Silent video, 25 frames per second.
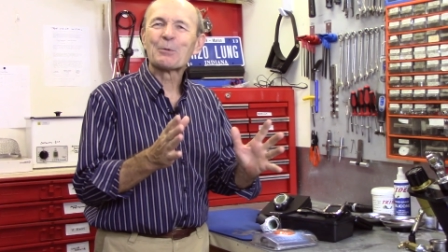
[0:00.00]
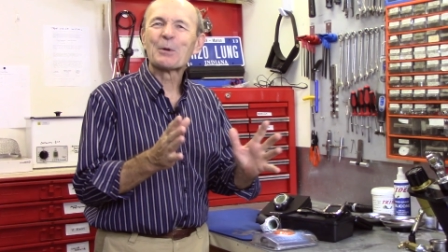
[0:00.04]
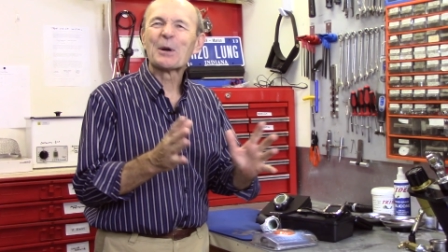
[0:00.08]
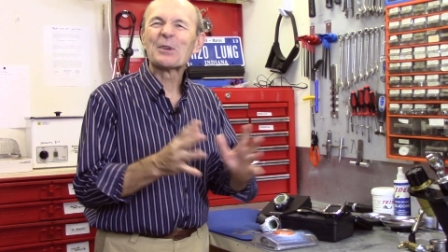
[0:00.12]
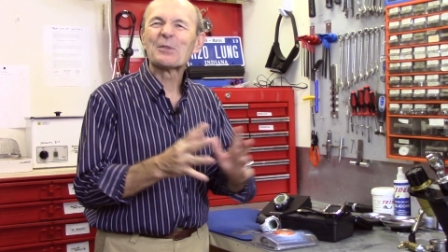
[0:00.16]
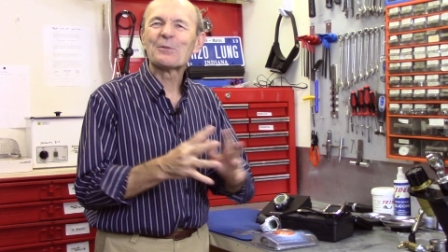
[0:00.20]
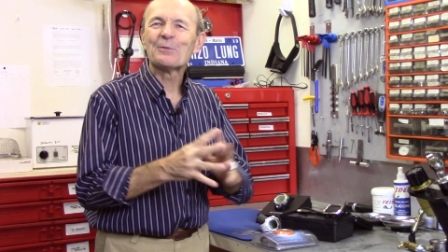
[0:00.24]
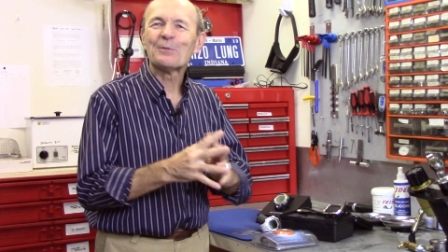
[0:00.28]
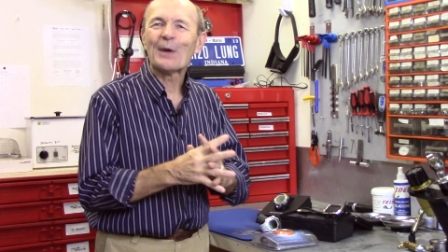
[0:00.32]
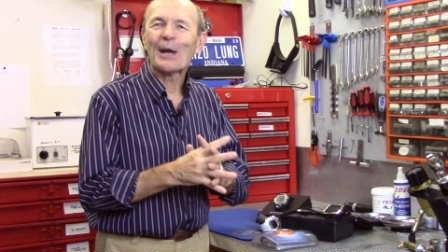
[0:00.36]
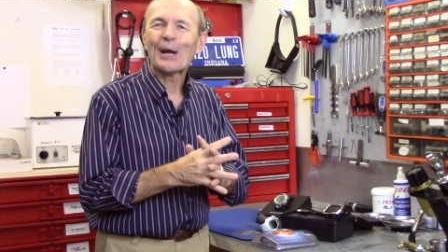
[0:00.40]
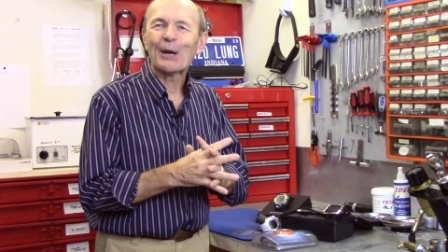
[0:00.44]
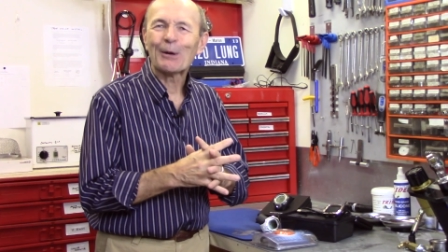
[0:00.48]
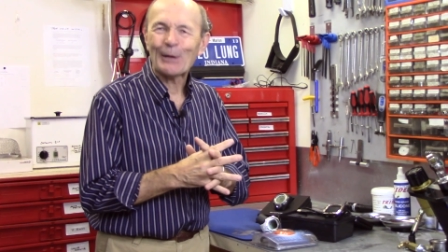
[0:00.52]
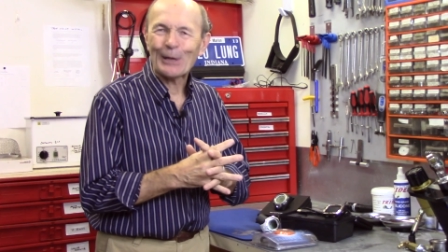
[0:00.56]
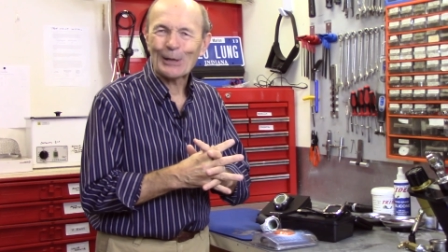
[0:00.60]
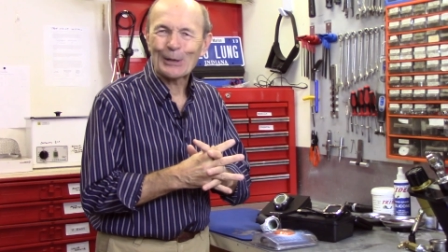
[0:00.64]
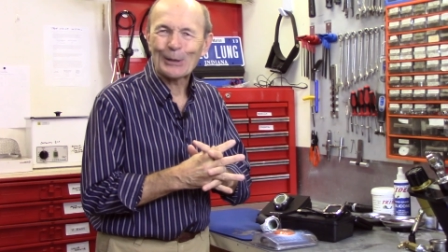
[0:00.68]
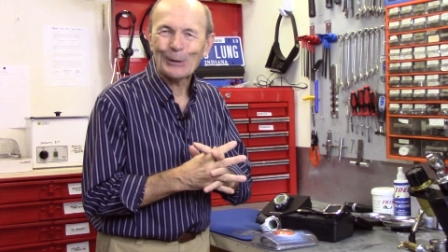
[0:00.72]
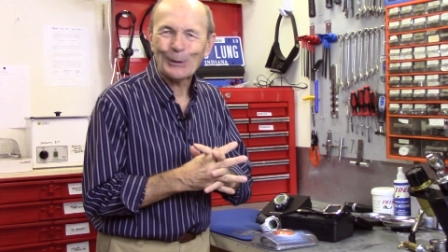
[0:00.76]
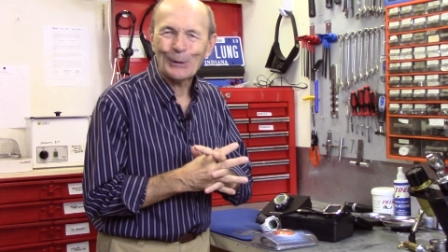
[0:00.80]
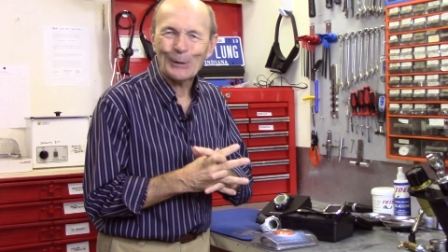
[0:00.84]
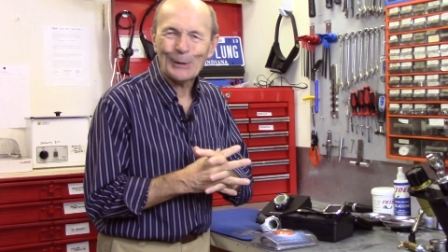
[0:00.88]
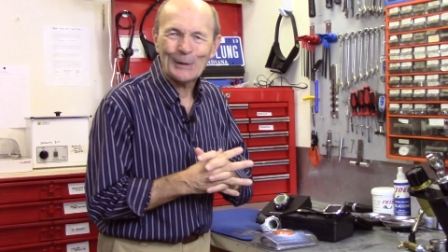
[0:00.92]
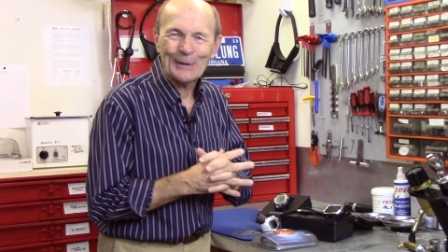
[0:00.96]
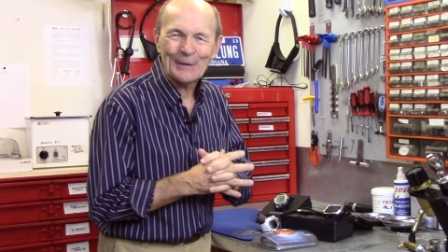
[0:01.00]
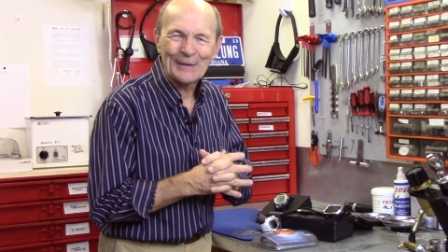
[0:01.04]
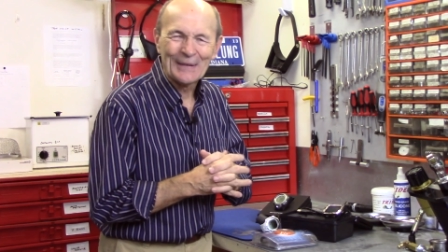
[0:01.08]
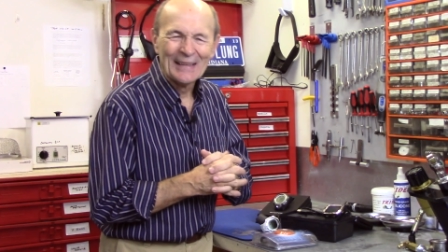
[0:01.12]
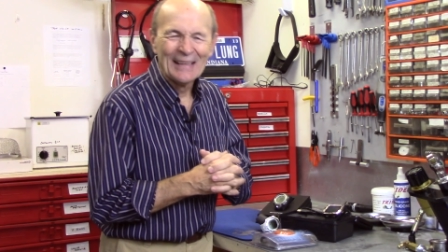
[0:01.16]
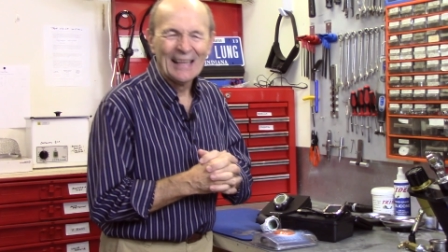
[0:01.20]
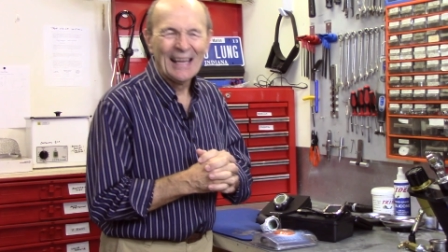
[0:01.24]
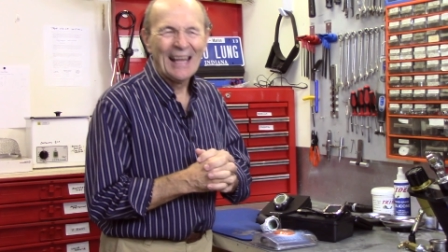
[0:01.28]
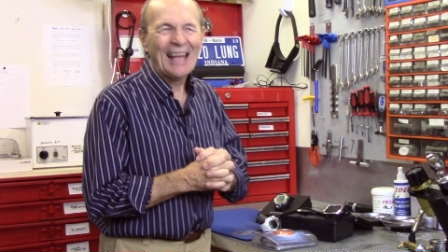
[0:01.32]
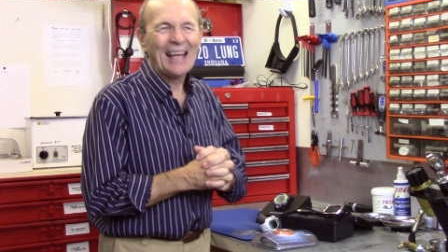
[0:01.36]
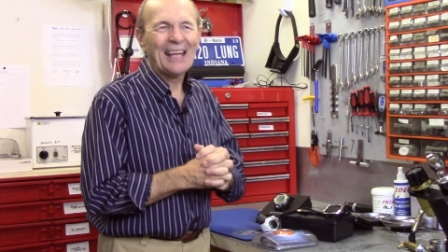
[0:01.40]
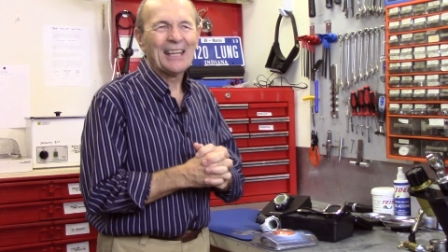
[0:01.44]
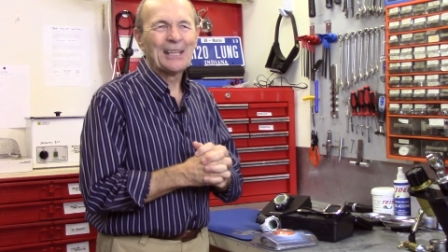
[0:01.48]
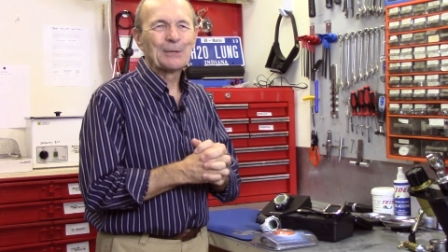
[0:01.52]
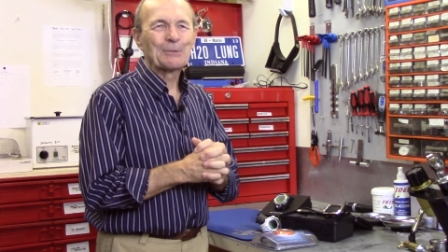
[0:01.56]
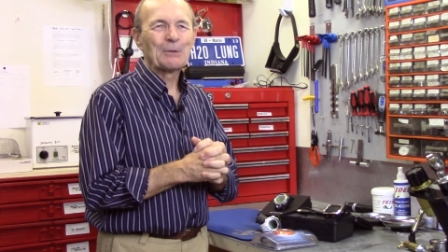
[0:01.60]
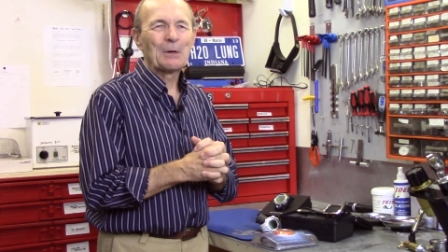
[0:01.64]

they weren't very good and